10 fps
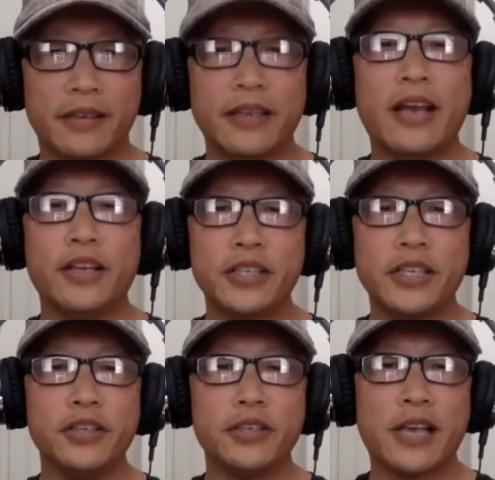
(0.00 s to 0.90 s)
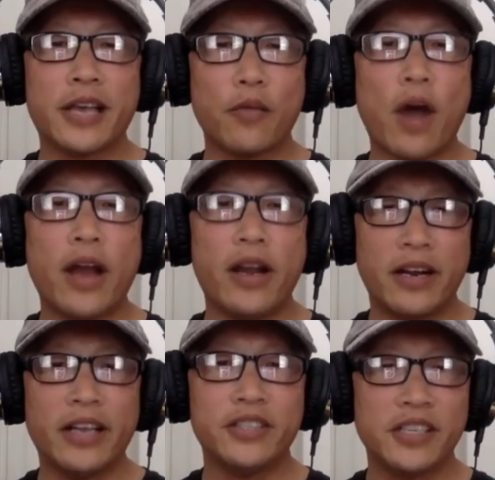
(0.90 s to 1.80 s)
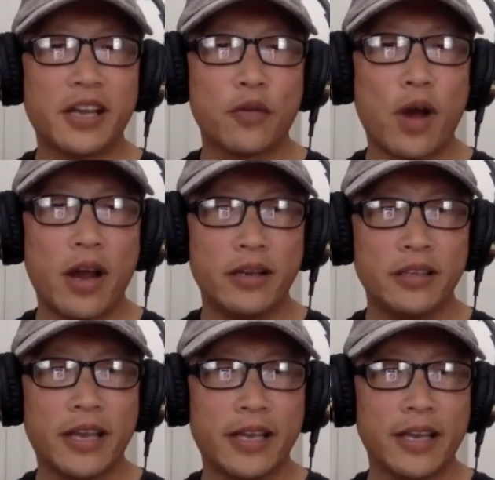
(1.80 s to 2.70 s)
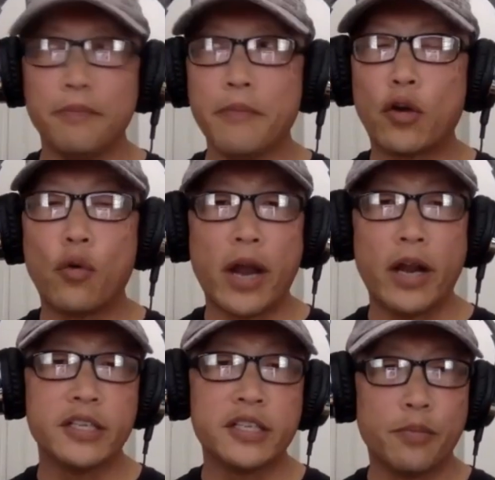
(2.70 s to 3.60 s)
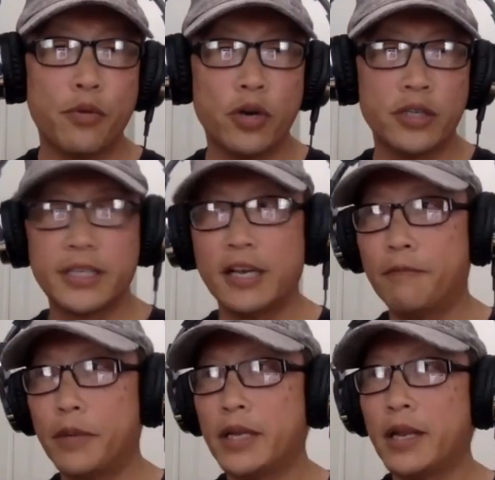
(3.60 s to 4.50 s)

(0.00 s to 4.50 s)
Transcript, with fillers: actually. yeah, I usually use things. like wire. I usually like wire, like metal wire to support stuff. But